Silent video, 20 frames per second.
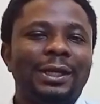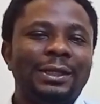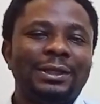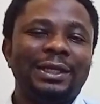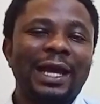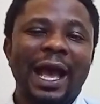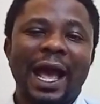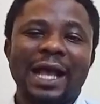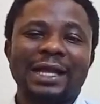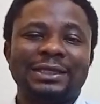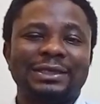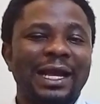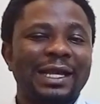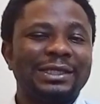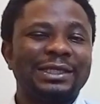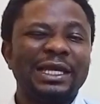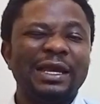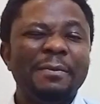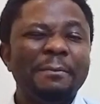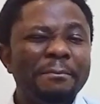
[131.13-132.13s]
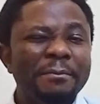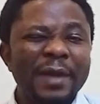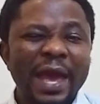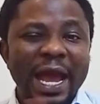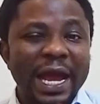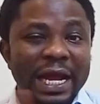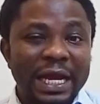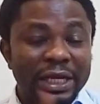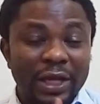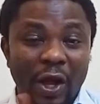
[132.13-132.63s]
the antacid
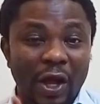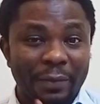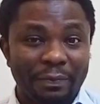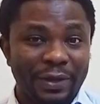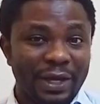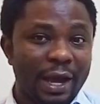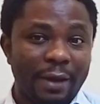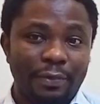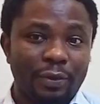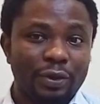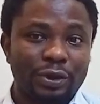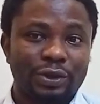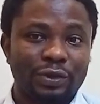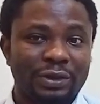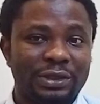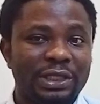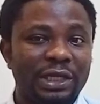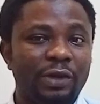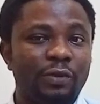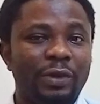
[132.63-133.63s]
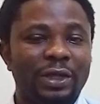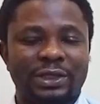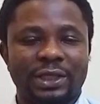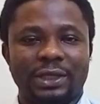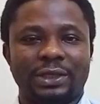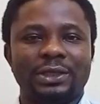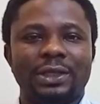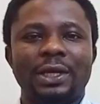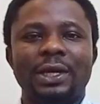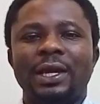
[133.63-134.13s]
may not be able to deal with
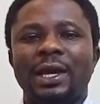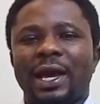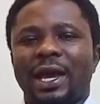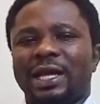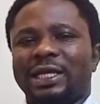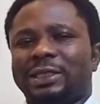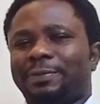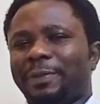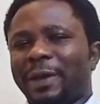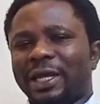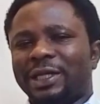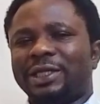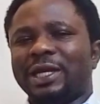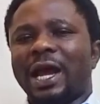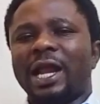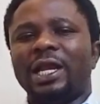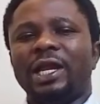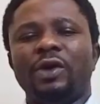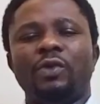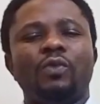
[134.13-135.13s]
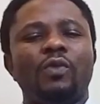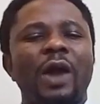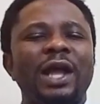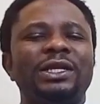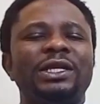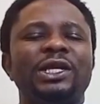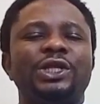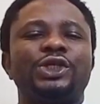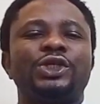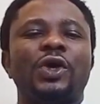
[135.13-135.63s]
it, especially
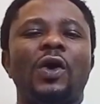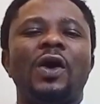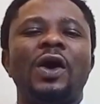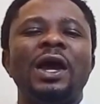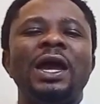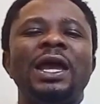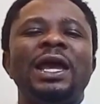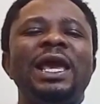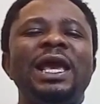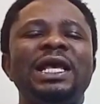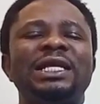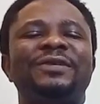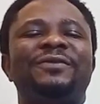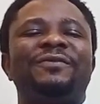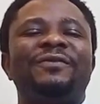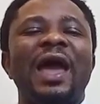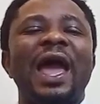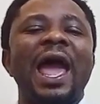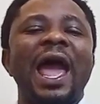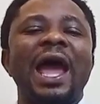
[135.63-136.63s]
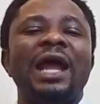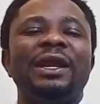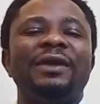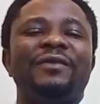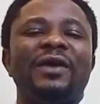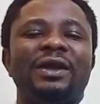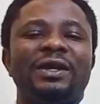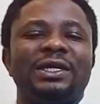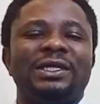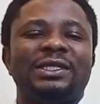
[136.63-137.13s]
when the sore is very, very